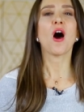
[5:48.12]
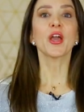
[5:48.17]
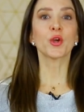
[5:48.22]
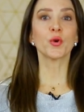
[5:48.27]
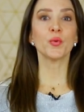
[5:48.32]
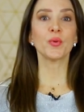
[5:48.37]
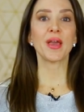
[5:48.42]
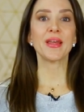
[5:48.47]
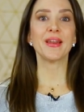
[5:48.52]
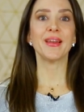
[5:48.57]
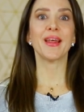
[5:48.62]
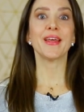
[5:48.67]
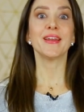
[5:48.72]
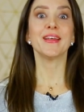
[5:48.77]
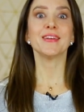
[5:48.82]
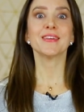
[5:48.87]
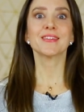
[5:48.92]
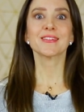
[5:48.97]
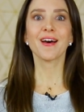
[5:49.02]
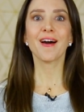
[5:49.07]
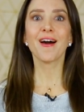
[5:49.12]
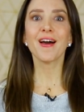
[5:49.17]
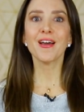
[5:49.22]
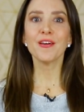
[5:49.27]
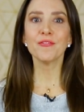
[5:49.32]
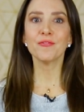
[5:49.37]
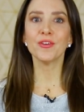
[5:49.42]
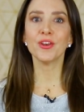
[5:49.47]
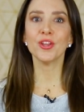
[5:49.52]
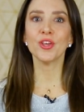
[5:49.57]
I created an
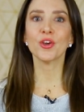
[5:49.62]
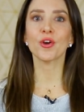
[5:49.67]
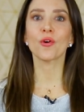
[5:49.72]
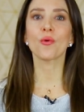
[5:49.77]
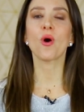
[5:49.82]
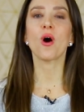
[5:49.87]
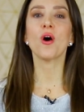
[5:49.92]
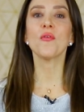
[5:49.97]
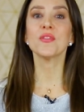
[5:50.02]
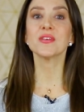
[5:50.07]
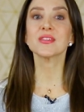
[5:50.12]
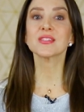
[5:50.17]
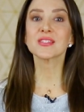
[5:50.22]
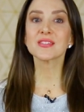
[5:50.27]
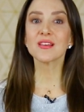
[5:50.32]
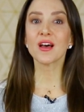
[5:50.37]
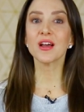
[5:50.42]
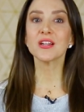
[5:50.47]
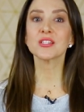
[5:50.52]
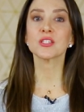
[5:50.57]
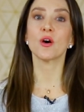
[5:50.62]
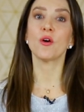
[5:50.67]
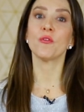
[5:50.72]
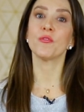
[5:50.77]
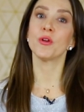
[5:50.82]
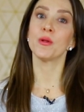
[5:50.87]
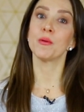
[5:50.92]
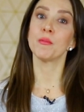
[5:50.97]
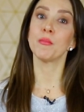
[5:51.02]
entire video on the signs of an